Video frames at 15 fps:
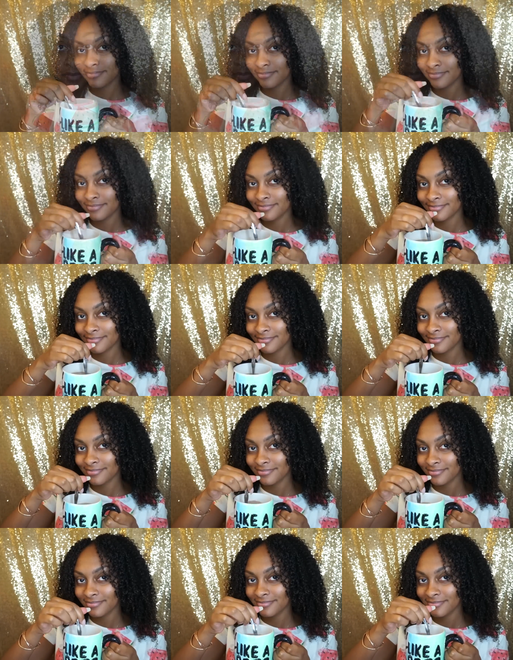
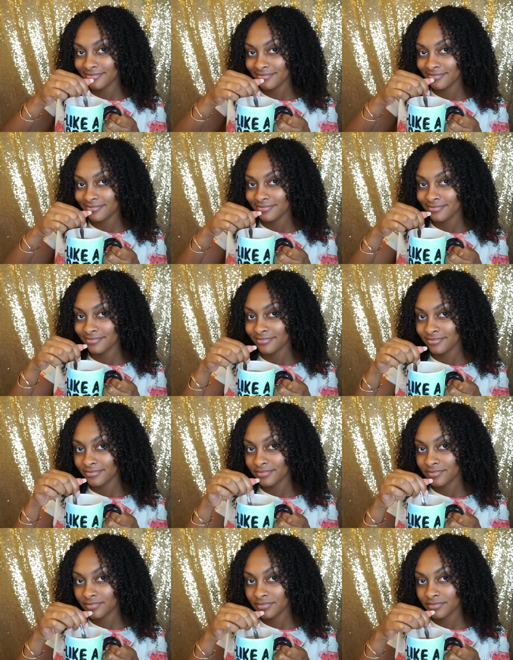
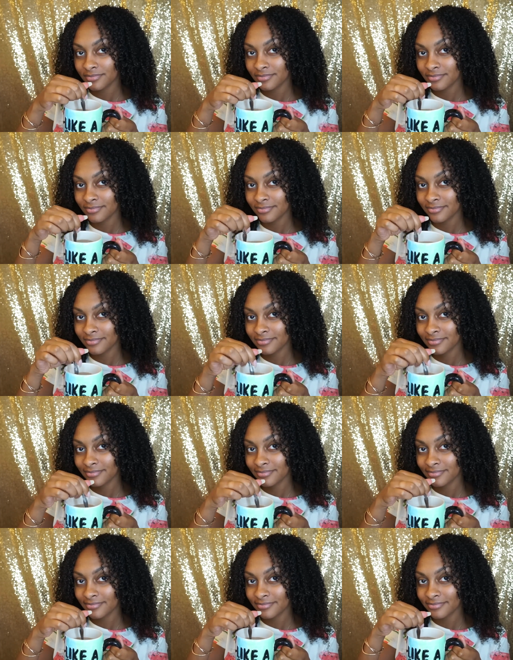
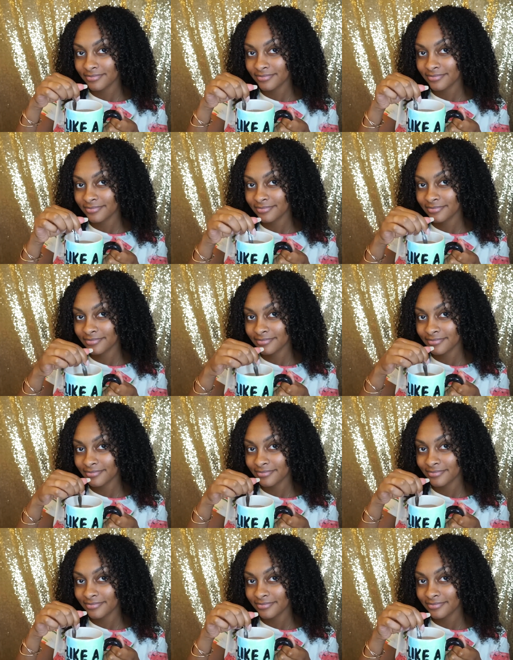
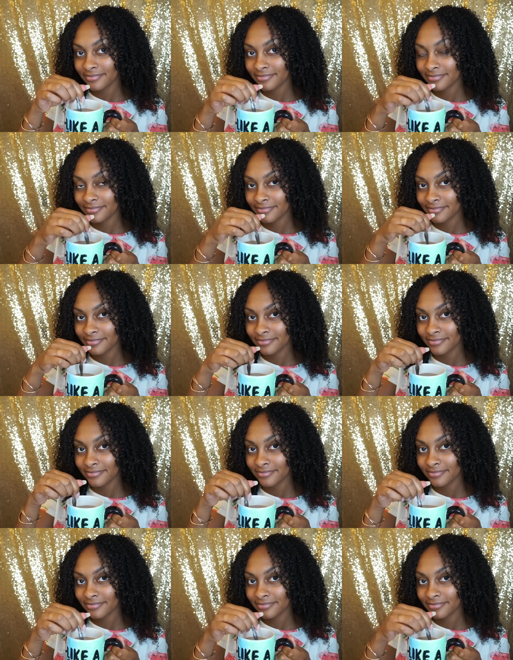
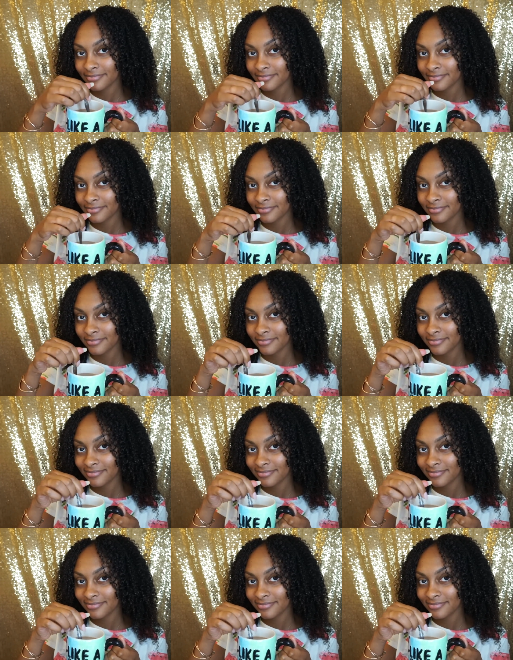Nobody speaks.